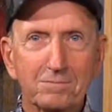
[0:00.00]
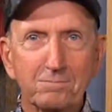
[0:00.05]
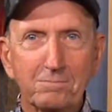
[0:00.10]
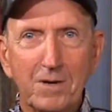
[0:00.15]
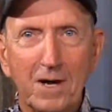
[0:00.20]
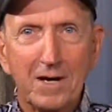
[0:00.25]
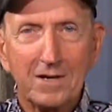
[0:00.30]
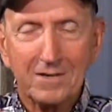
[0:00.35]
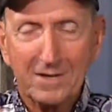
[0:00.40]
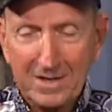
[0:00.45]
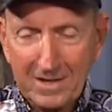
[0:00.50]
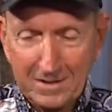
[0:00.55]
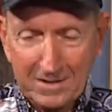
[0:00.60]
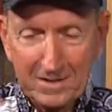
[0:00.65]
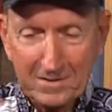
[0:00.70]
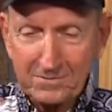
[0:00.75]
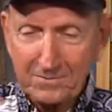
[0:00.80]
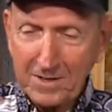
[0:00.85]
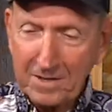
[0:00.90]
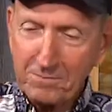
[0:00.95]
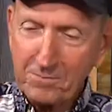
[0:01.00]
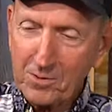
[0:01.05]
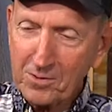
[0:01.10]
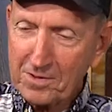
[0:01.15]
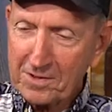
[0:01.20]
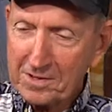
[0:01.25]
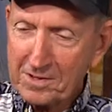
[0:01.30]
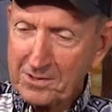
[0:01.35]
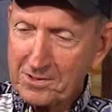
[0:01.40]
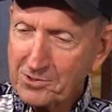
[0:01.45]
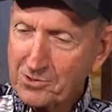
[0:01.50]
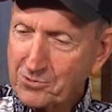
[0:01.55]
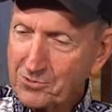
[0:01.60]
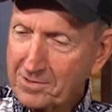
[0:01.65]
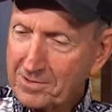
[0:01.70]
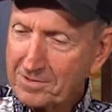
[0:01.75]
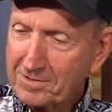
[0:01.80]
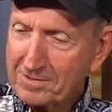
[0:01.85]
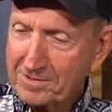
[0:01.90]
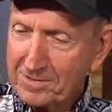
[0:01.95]
I love that part of that
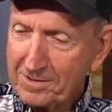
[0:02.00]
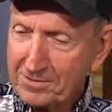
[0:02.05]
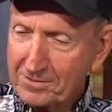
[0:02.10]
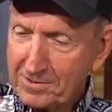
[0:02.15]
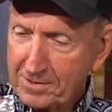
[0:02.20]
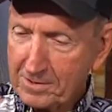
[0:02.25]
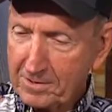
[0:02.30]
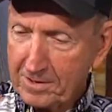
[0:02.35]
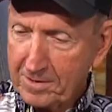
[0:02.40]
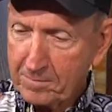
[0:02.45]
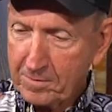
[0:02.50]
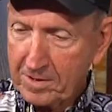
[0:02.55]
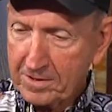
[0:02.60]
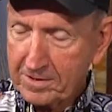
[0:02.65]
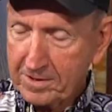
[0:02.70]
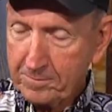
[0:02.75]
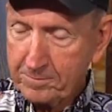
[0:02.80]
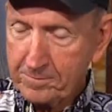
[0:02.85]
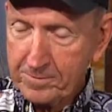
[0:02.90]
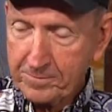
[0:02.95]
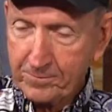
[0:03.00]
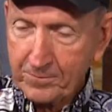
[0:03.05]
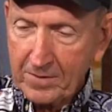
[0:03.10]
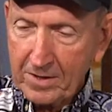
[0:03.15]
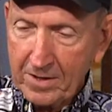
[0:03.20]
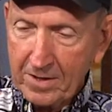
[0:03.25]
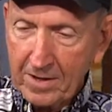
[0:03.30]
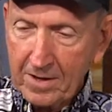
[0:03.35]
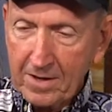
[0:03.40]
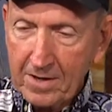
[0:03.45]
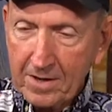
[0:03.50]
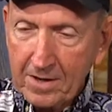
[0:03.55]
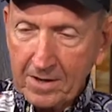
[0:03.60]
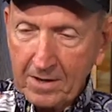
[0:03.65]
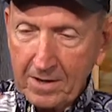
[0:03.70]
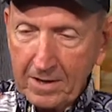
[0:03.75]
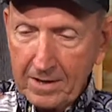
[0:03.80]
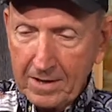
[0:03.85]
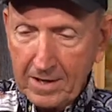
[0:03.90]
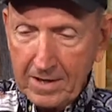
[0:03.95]
history because everybody helping.
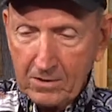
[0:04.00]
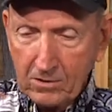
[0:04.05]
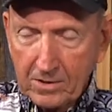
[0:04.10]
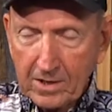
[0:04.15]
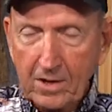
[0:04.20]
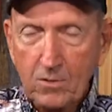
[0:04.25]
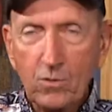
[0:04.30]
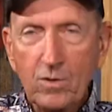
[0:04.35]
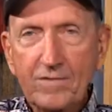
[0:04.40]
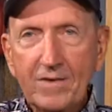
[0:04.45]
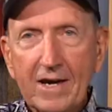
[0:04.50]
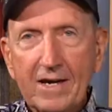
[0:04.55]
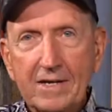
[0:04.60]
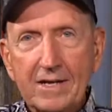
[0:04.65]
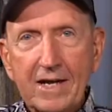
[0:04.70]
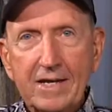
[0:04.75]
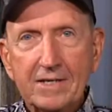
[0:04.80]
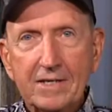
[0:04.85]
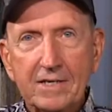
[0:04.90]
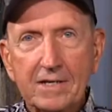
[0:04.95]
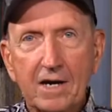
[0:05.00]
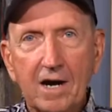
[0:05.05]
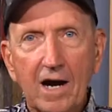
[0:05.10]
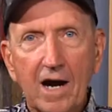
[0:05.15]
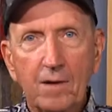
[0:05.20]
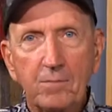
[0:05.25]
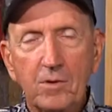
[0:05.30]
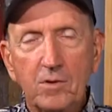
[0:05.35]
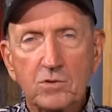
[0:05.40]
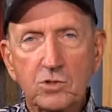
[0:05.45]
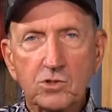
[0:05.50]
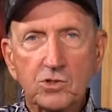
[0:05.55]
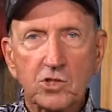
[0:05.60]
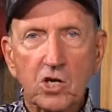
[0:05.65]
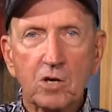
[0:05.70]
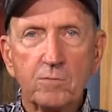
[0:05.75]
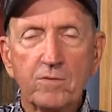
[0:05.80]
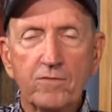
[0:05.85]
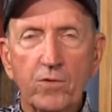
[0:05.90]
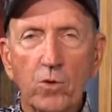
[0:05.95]
Uh, okay, we've had Andy Cobb on the
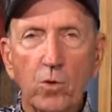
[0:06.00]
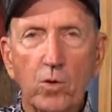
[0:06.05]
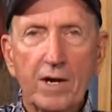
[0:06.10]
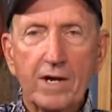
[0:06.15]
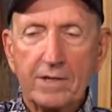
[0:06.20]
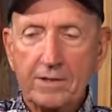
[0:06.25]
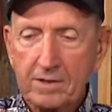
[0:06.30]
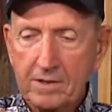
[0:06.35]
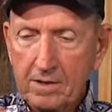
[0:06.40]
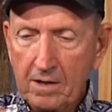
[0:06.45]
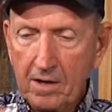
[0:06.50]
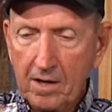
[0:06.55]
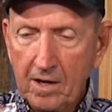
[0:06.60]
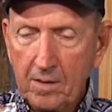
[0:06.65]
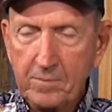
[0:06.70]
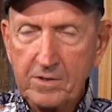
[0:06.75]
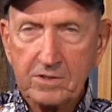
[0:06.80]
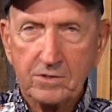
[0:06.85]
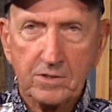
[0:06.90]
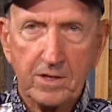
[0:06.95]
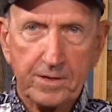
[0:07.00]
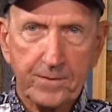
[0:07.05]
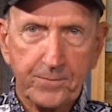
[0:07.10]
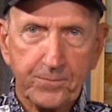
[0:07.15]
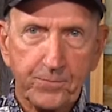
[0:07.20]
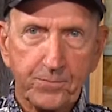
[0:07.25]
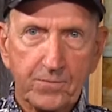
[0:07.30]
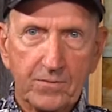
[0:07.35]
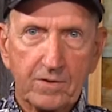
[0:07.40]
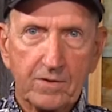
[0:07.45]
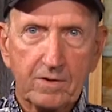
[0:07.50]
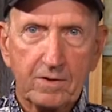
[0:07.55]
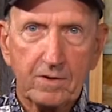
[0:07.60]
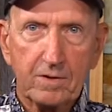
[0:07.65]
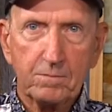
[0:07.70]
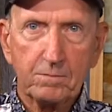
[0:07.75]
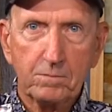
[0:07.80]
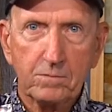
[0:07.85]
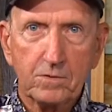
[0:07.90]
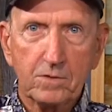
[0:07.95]
show before. Andy Cobb is a,
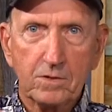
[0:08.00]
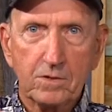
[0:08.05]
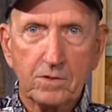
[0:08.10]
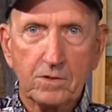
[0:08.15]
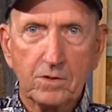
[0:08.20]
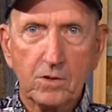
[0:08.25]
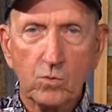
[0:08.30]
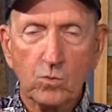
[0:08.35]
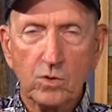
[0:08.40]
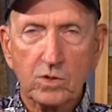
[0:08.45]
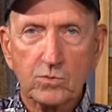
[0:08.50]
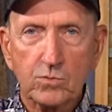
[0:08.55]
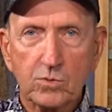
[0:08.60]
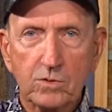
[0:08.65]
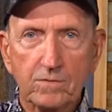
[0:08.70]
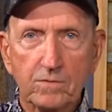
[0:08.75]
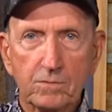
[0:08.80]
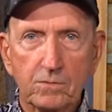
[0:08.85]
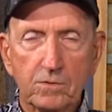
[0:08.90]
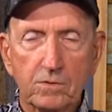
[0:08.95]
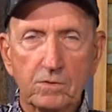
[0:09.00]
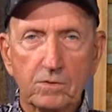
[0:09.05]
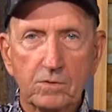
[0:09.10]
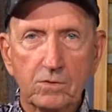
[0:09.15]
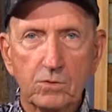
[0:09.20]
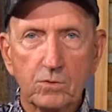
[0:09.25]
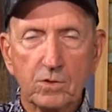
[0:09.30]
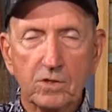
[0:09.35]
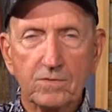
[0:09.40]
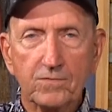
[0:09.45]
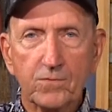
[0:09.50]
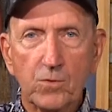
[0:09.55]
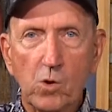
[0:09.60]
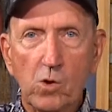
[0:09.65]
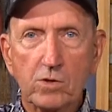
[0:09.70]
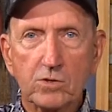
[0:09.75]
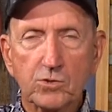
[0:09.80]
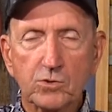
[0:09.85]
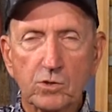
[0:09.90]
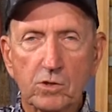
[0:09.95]
uh, you know, works with U.S.
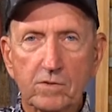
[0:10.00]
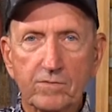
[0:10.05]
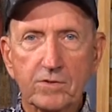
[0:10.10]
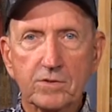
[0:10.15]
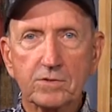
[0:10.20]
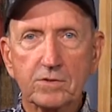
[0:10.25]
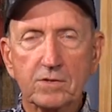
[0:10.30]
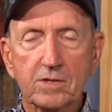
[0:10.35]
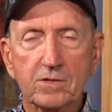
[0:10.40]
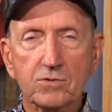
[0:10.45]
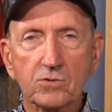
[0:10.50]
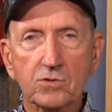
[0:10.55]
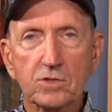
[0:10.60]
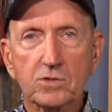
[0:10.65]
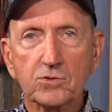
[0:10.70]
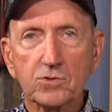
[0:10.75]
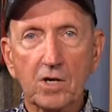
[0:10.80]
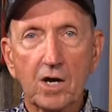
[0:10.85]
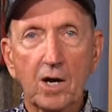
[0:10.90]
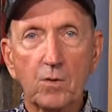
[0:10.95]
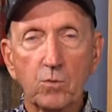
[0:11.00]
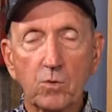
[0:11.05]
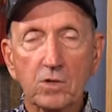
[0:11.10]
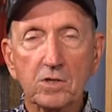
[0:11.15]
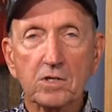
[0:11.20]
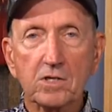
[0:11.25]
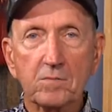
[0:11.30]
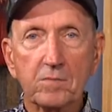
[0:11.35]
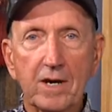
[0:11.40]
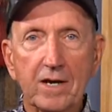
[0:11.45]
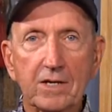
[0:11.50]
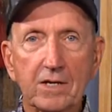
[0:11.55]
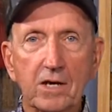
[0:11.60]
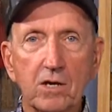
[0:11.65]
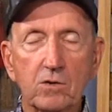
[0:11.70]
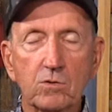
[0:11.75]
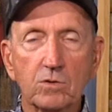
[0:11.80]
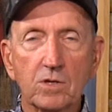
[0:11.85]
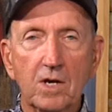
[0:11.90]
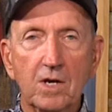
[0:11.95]
Forest Service and does a good job. I want to get him back
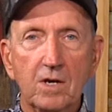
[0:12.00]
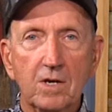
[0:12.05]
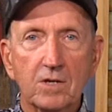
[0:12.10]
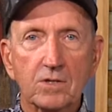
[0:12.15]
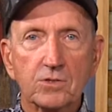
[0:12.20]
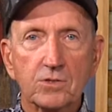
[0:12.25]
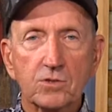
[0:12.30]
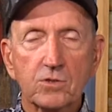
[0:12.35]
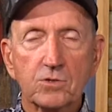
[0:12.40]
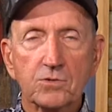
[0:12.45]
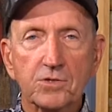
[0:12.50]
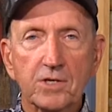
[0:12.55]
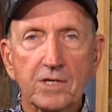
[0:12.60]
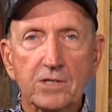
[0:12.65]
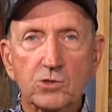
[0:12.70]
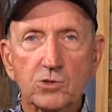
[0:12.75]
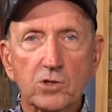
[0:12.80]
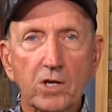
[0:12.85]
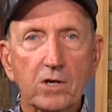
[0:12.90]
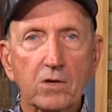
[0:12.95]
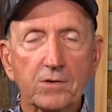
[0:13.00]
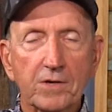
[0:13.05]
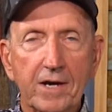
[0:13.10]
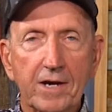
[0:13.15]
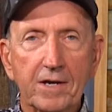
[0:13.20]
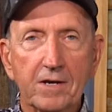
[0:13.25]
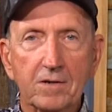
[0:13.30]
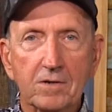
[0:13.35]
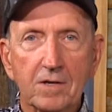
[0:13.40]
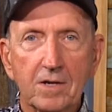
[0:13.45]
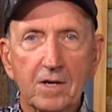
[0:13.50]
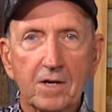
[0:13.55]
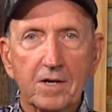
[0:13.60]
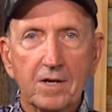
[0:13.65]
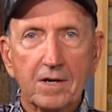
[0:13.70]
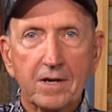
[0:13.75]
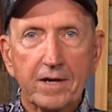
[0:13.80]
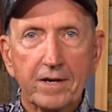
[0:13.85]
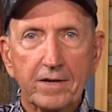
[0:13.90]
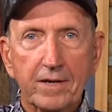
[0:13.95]
on as soon as things settle down
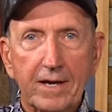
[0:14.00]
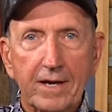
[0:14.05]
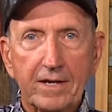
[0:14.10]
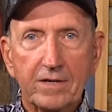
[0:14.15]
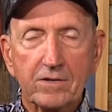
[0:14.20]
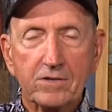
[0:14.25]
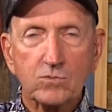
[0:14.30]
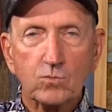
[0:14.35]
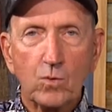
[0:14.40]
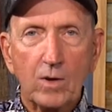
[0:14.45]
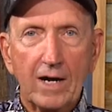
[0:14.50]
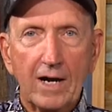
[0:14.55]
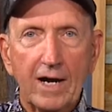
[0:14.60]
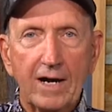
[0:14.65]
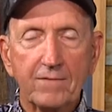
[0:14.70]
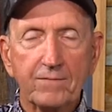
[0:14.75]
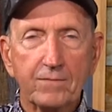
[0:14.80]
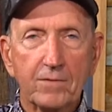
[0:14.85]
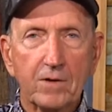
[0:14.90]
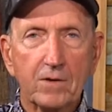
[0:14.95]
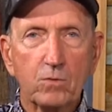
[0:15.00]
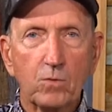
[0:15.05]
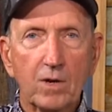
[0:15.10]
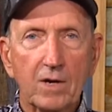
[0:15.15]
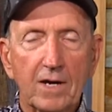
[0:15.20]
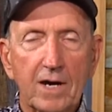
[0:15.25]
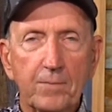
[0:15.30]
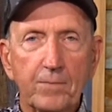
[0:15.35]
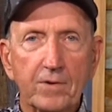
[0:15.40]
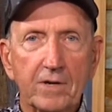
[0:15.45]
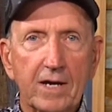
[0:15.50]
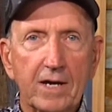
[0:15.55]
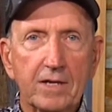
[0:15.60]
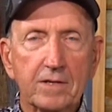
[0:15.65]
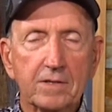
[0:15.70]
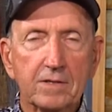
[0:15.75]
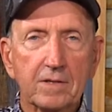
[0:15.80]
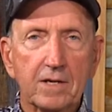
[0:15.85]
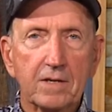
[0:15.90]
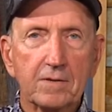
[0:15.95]
and Andy's wife, uh, what happened,
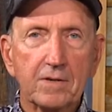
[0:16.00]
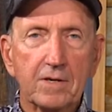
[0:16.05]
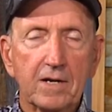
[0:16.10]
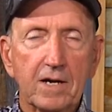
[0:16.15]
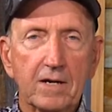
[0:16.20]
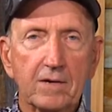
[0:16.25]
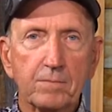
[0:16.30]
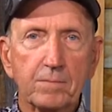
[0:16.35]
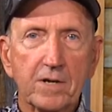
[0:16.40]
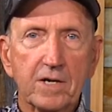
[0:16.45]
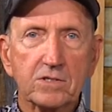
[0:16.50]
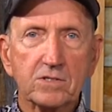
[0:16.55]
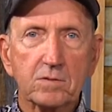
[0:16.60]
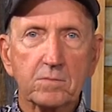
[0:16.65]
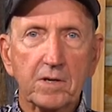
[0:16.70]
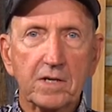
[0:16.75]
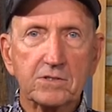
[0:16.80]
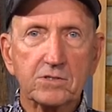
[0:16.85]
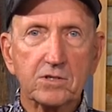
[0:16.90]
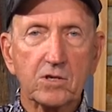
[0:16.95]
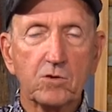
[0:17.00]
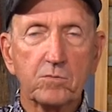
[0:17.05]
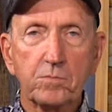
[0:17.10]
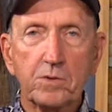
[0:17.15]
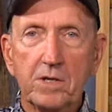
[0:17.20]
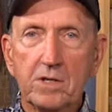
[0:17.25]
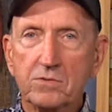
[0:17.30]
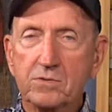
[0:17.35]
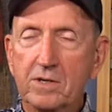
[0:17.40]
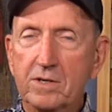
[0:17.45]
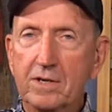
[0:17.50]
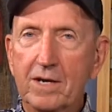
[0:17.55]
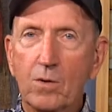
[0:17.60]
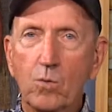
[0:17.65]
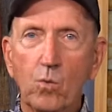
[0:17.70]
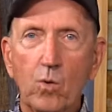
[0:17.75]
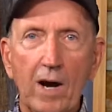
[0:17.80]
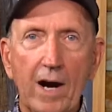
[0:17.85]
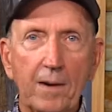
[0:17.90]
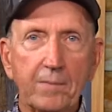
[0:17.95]
Andy, they had a place in Mexico Beach and they
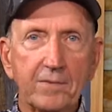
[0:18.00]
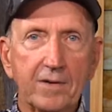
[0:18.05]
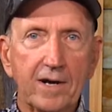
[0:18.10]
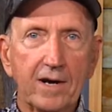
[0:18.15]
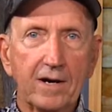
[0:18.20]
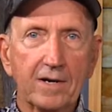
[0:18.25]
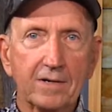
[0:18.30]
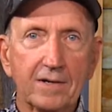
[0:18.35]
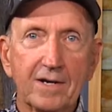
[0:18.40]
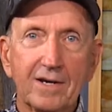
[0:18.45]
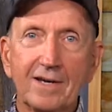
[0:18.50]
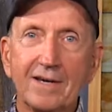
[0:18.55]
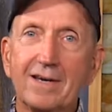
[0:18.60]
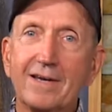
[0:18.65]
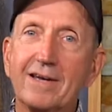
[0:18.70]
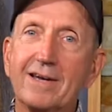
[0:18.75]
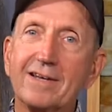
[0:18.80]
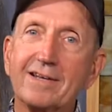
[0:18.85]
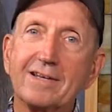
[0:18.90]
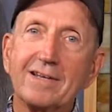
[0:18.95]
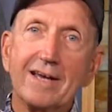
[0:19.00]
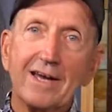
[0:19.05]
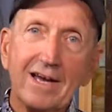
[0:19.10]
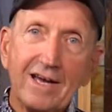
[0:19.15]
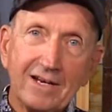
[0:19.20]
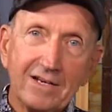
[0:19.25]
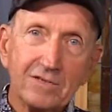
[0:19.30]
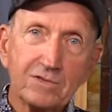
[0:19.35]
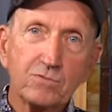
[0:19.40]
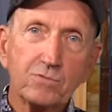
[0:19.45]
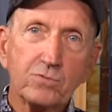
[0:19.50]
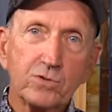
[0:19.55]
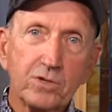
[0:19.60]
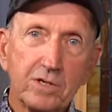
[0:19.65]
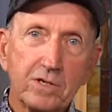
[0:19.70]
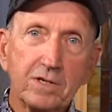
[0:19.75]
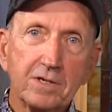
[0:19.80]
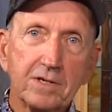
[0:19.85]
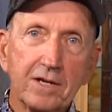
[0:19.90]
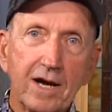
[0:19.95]
got wiped out. And he had a
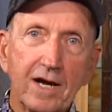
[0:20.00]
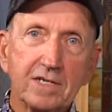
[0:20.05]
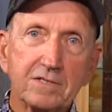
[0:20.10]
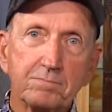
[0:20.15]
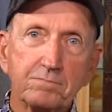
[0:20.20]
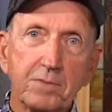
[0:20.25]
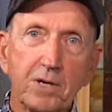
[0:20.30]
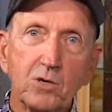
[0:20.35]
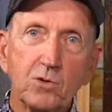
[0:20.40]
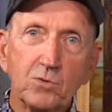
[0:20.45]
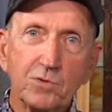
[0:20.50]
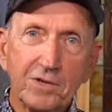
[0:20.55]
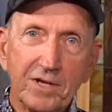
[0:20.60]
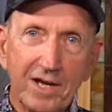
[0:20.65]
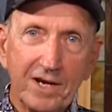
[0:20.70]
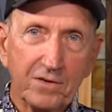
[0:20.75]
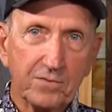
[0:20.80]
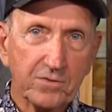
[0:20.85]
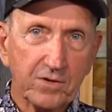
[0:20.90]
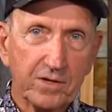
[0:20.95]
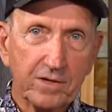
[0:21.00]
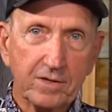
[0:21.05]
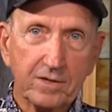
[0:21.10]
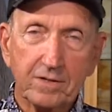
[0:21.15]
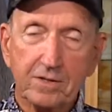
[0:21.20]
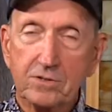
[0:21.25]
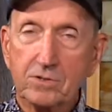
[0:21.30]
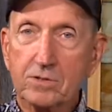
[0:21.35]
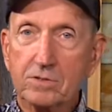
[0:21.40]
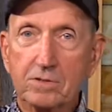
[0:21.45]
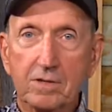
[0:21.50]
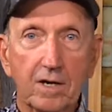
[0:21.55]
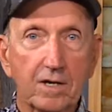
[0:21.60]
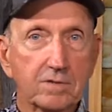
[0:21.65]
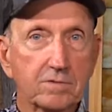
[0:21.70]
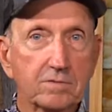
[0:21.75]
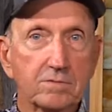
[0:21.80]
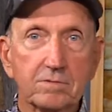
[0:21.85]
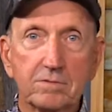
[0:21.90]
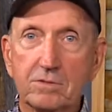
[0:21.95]
really nice boat down there and he just
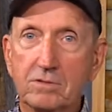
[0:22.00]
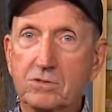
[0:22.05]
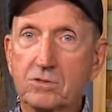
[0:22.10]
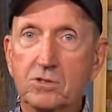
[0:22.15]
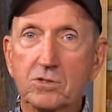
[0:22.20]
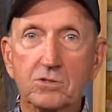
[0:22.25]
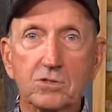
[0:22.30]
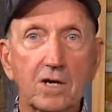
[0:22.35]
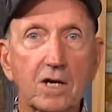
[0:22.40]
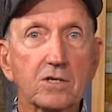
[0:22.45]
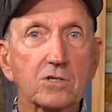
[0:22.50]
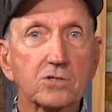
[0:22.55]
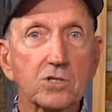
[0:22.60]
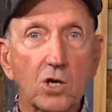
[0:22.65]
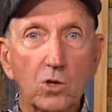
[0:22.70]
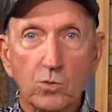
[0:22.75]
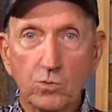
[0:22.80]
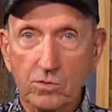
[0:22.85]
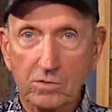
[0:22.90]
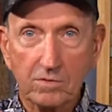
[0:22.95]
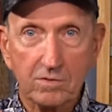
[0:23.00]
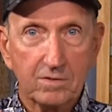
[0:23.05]
got, he just got total.